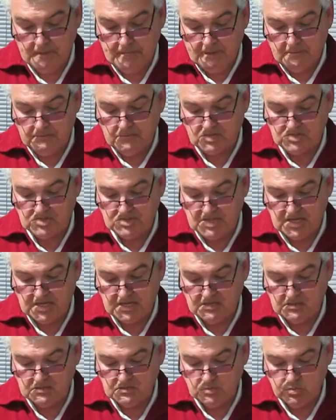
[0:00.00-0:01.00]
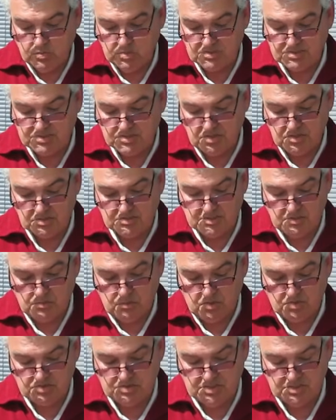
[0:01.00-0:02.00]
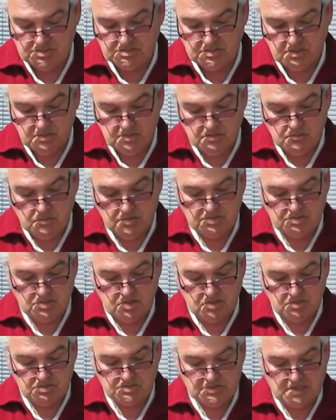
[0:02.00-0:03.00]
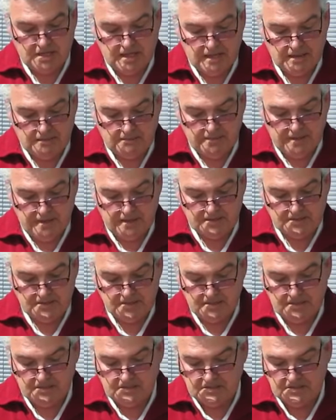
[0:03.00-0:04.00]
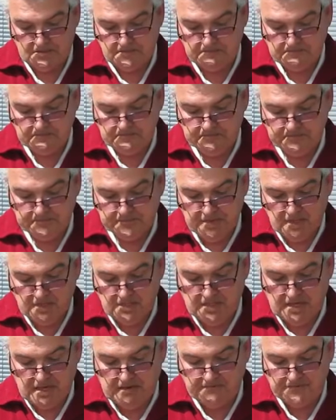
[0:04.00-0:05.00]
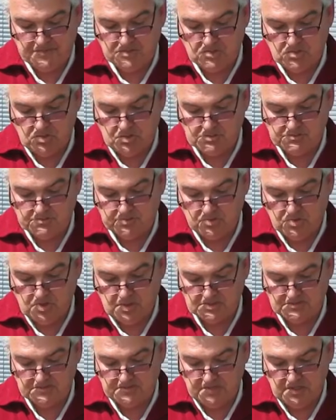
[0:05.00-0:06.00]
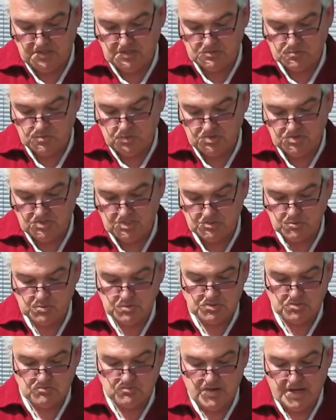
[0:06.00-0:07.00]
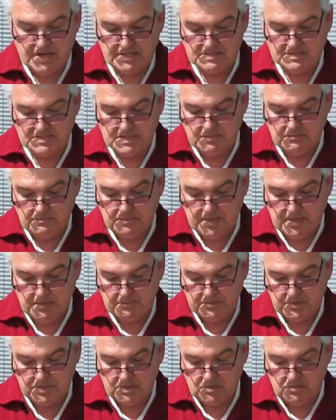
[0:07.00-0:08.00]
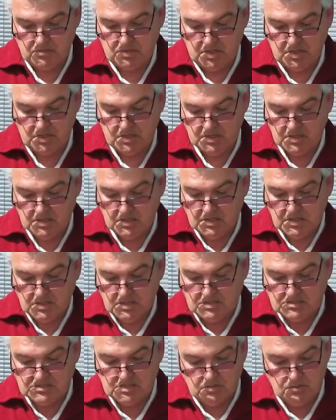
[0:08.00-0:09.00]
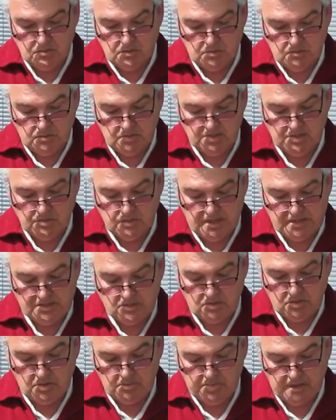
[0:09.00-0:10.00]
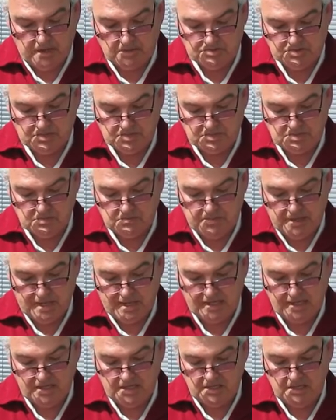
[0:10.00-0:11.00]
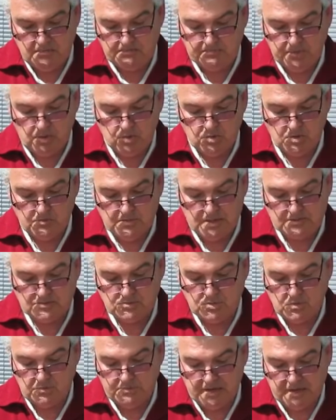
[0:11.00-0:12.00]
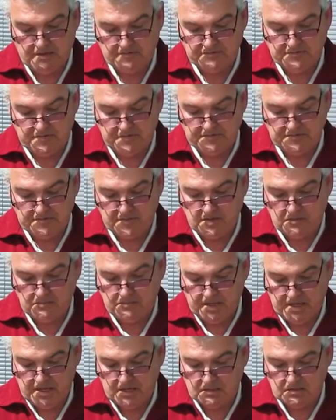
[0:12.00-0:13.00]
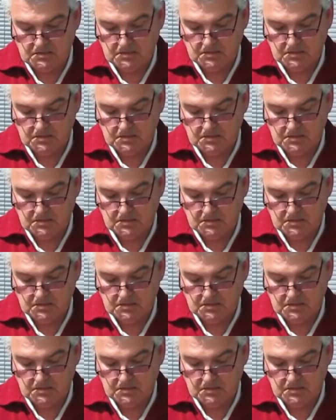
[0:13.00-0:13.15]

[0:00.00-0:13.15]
My second was 30 watches, which cost £8 each. The advertised price for these watches was around £10 per unit, so when you add on the postage and packing it brought them up to about £15.